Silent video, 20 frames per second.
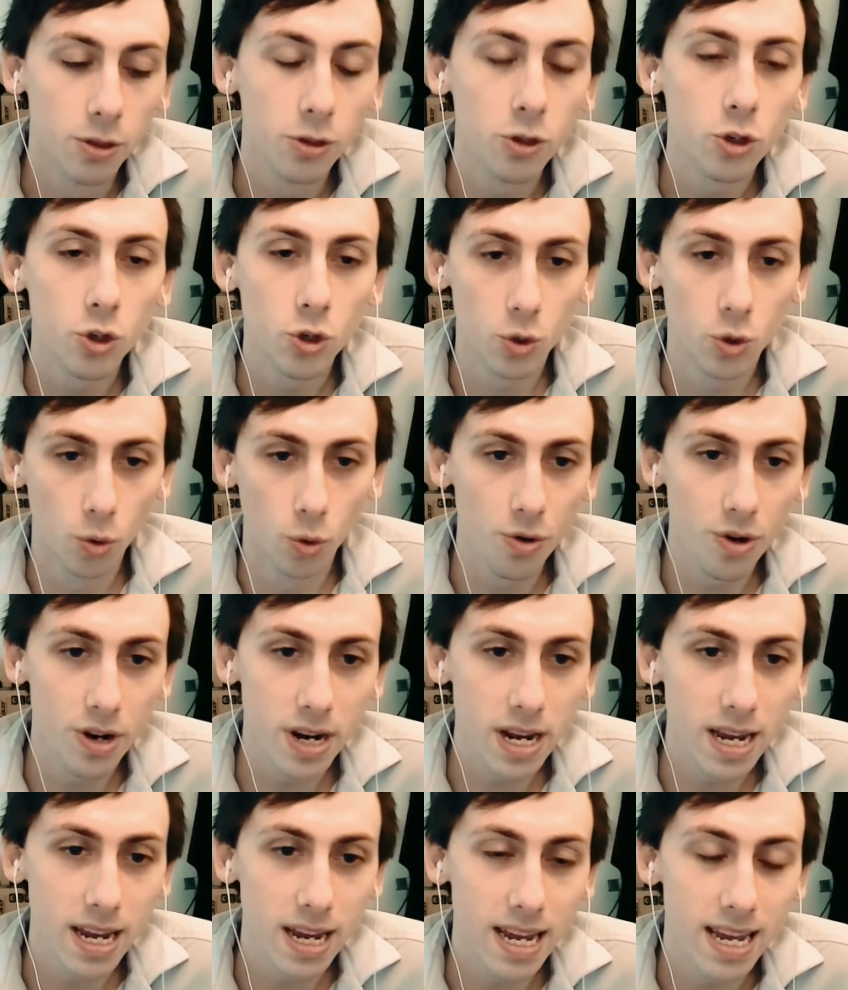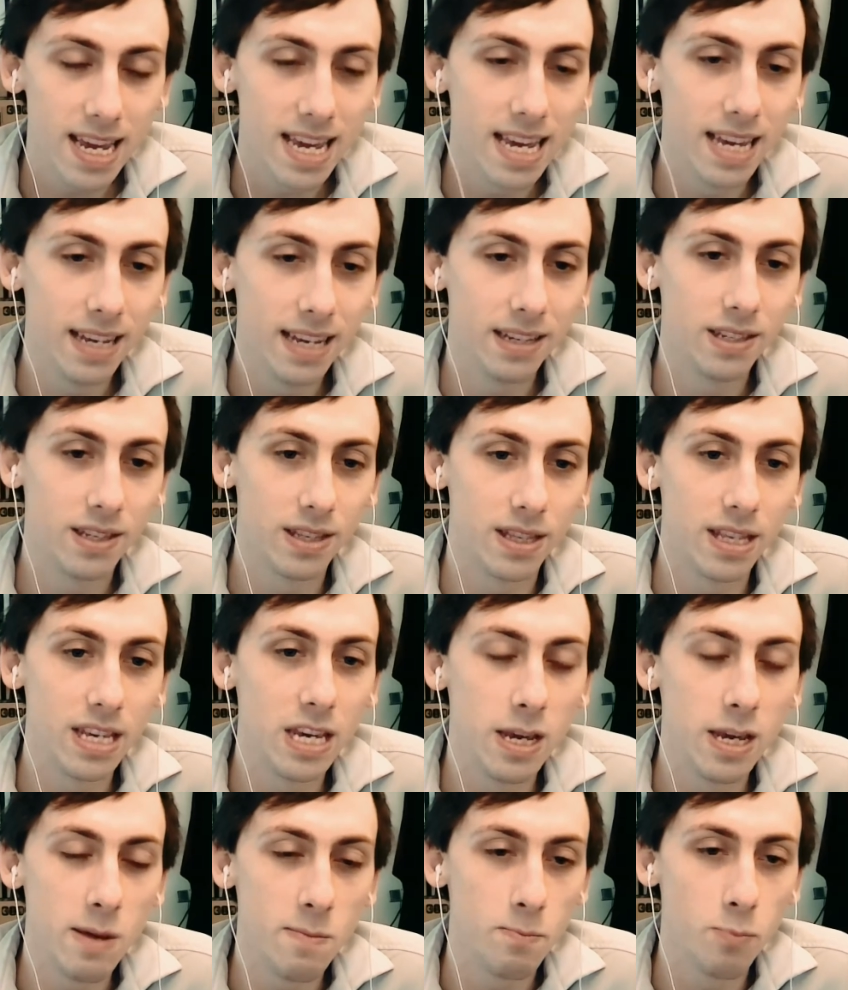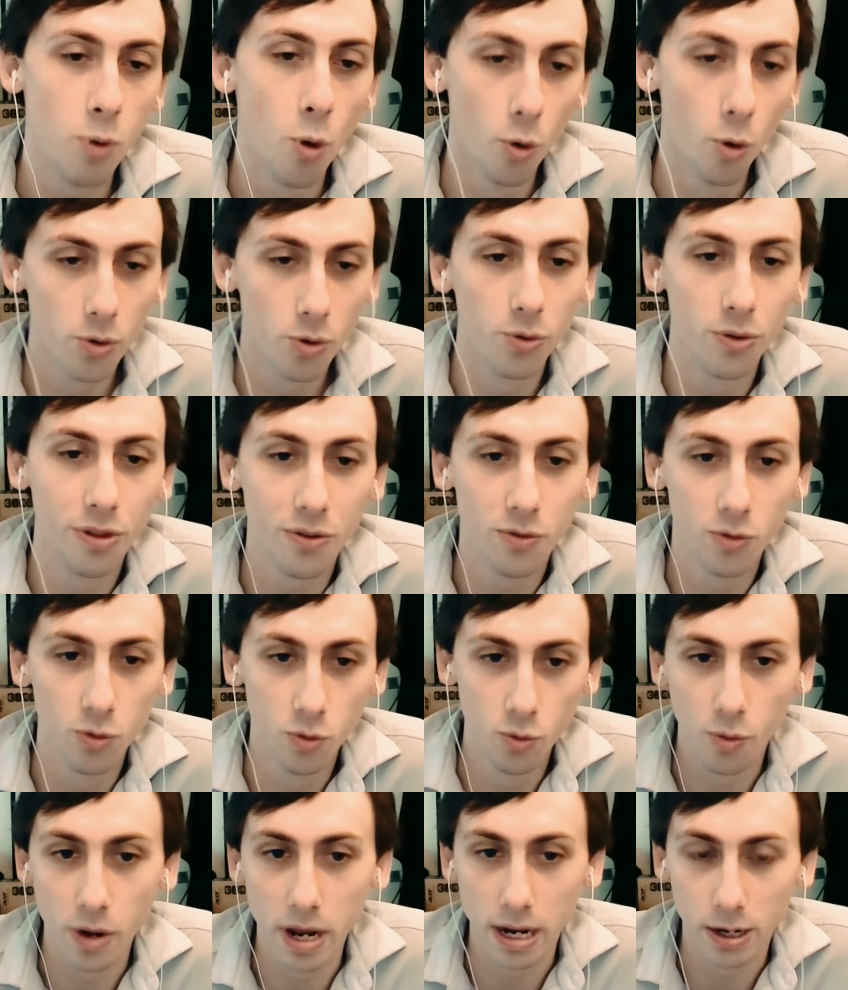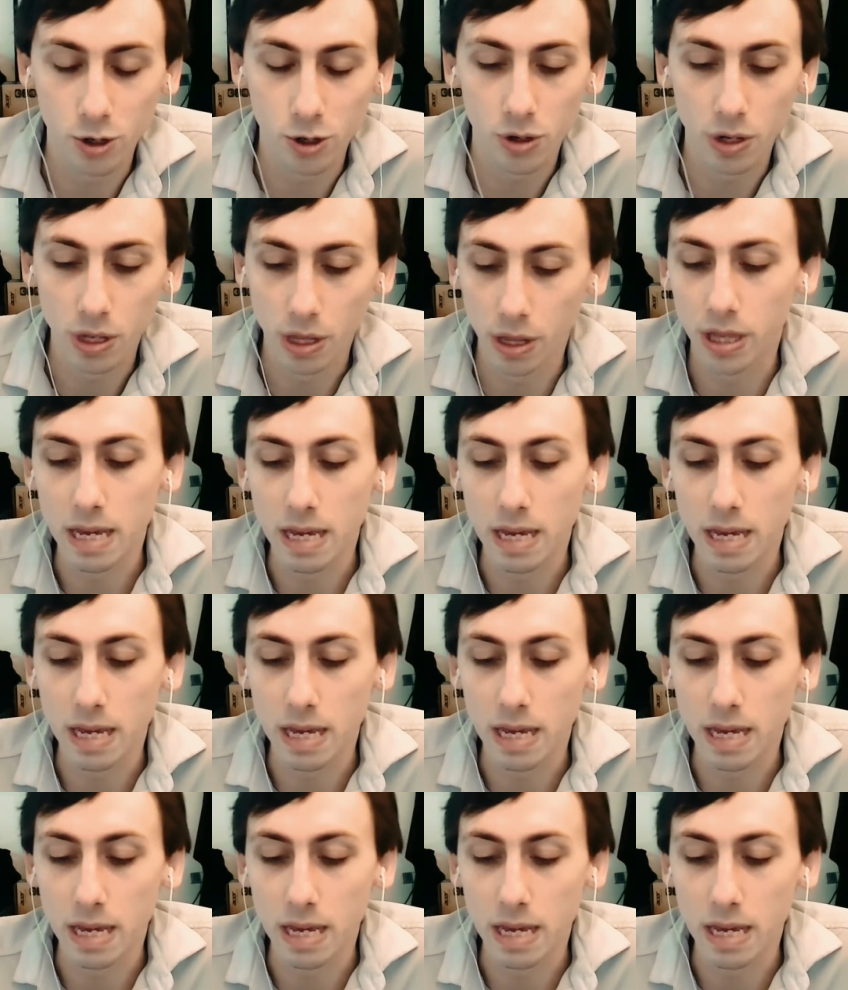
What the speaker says: story is the portal through which